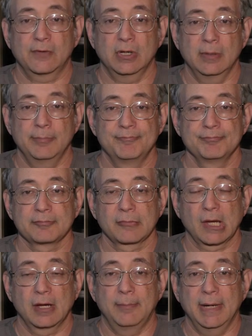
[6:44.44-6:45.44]
from
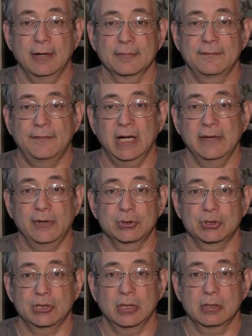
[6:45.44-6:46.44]
about
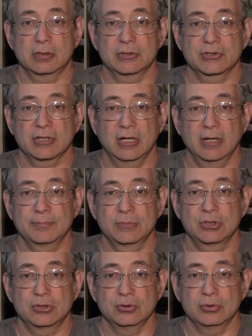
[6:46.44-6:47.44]
$500
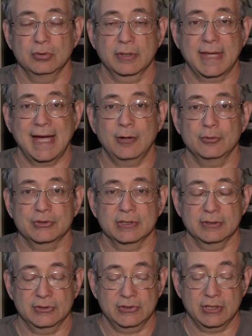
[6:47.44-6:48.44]
up to
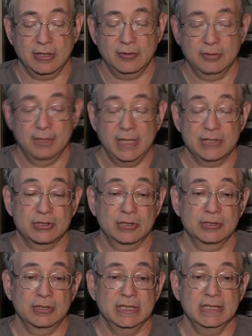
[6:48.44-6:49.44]
$1,000. So based
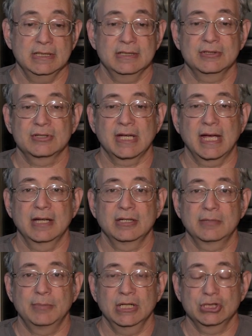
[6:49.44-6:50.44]
on your needs and
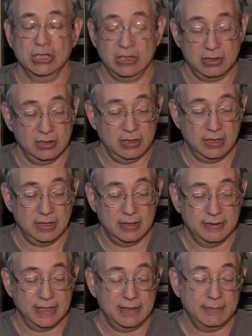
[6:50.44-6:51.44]
your budget,
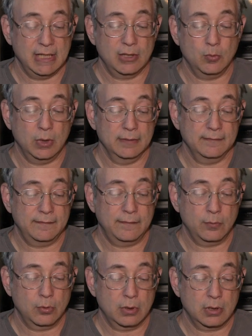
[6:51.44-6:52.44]
they make one
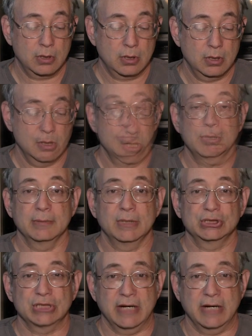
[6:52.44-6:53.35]
for pretty much